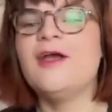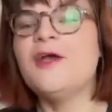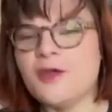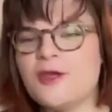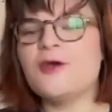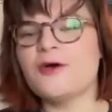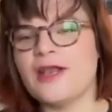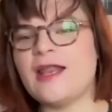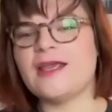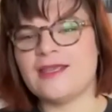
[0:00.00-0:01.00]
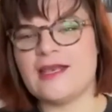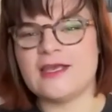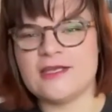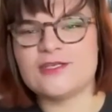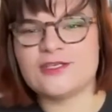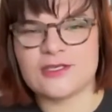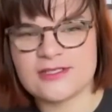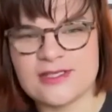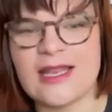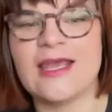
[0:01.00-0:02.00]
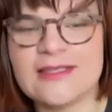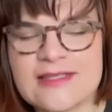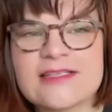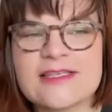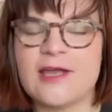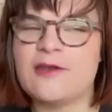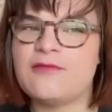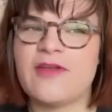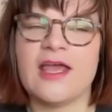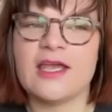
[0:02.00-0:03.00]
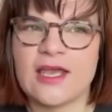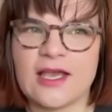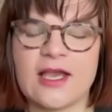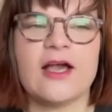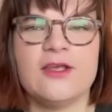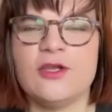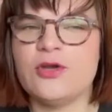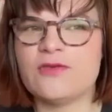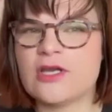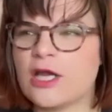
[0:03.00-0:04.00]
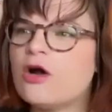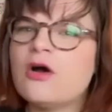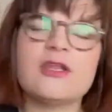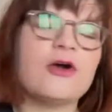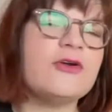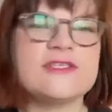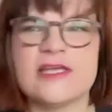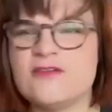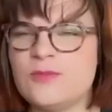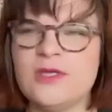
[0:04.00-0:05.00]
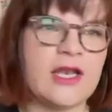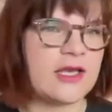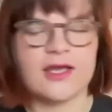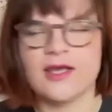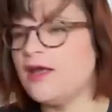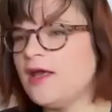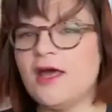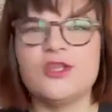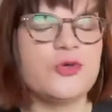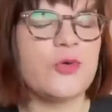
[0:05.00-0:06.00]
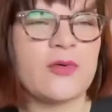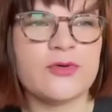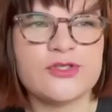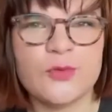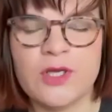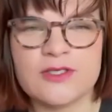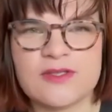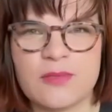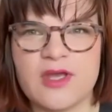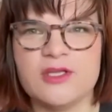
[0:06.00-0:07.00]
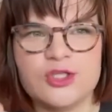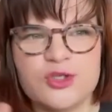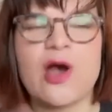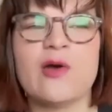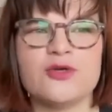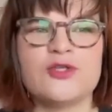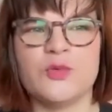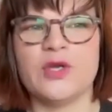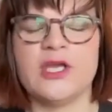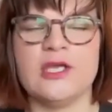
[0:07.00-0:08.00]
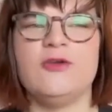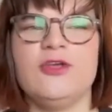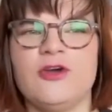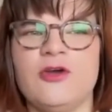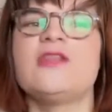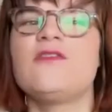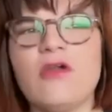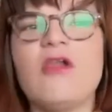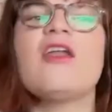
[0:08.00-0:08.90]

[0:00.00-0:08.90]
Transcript: You know, like it's just like, that's kind of like, you know, even like, oh, it only saves me like 2 hours a week or something. 2 hours a week in a year is a lot